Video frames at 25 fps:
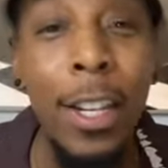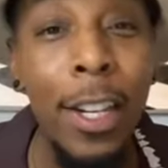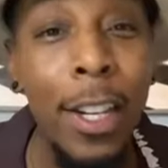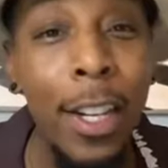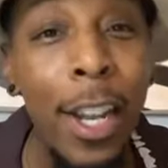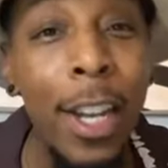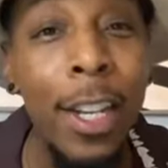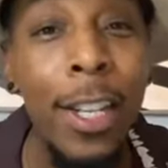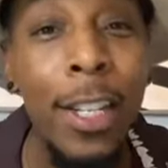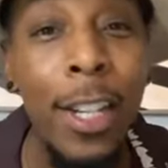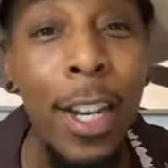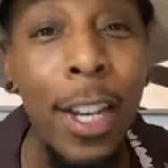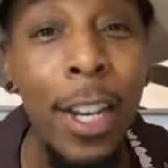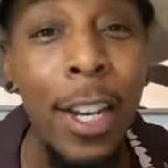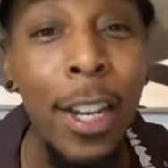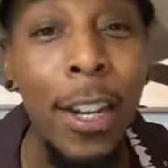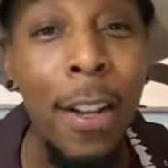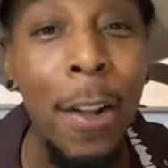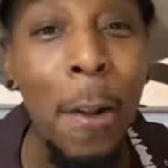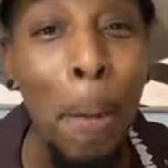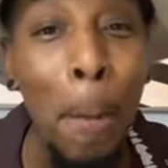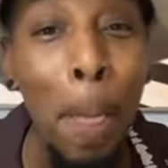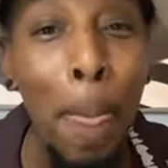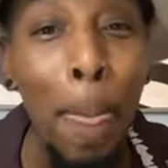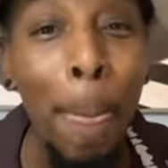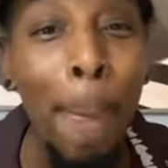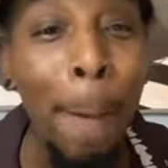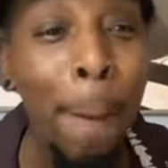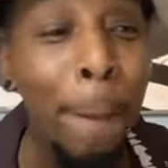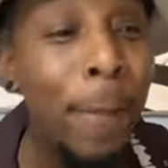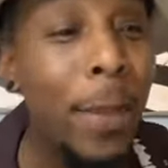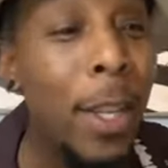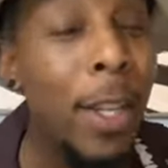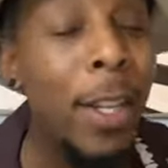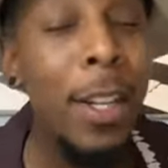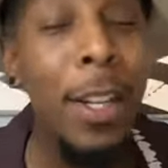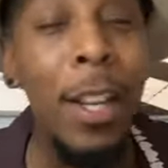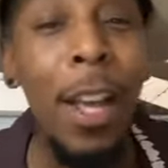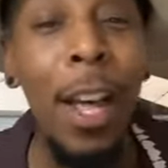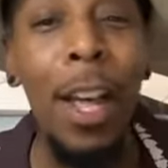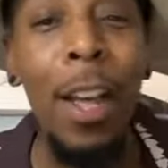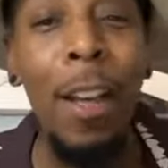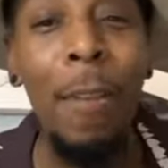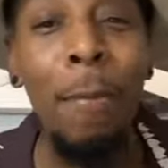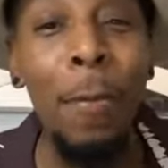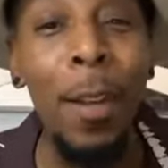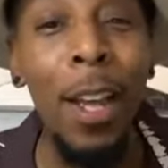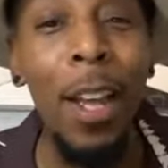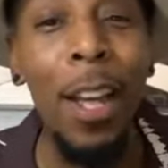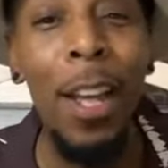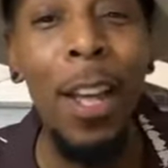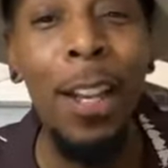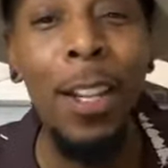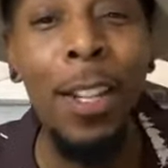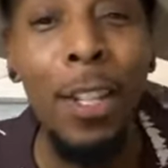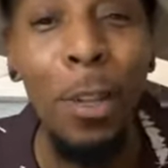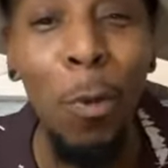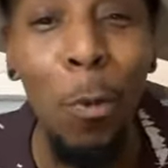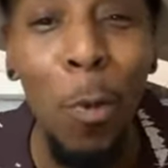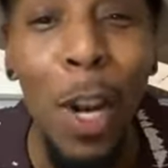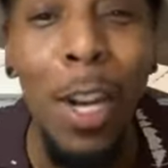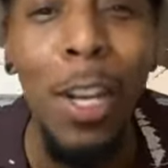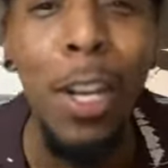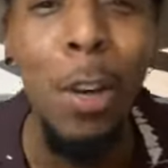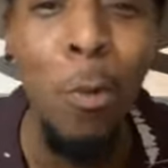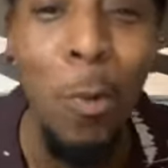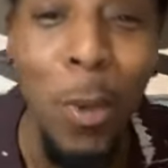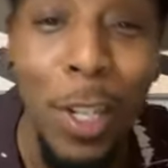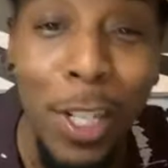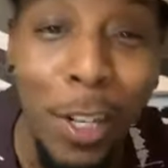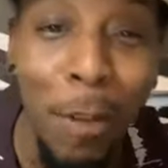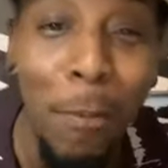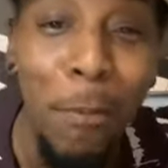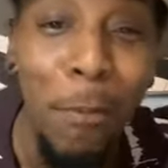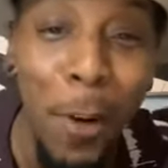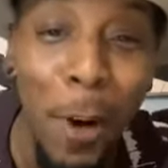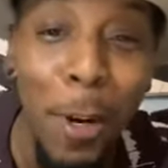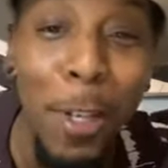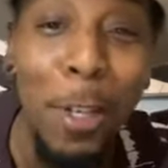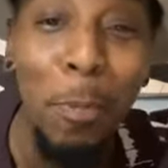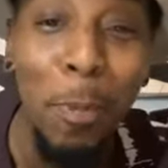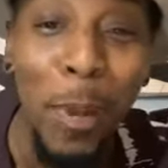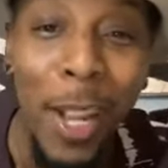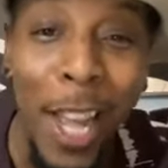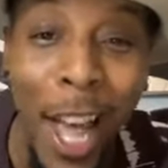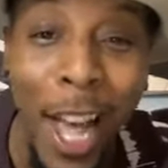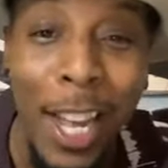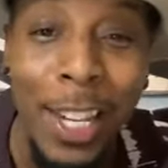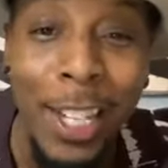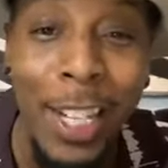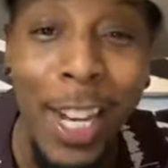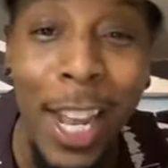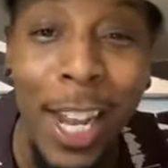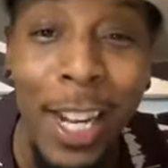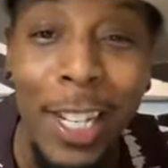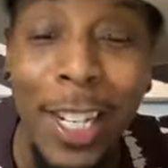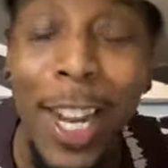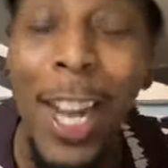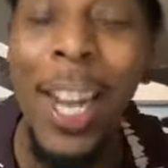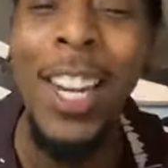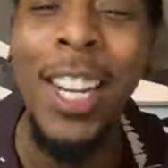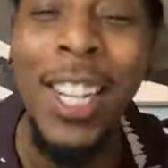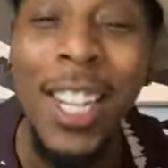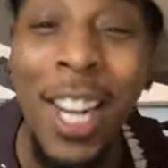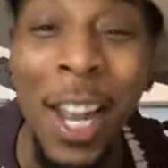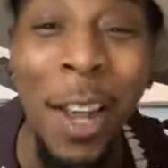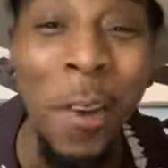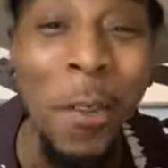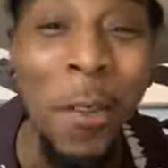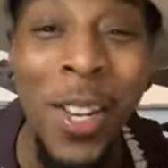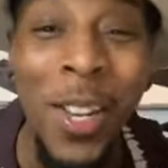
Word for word: Listen, uh, uh, Dorinda was the first Beyonce. She,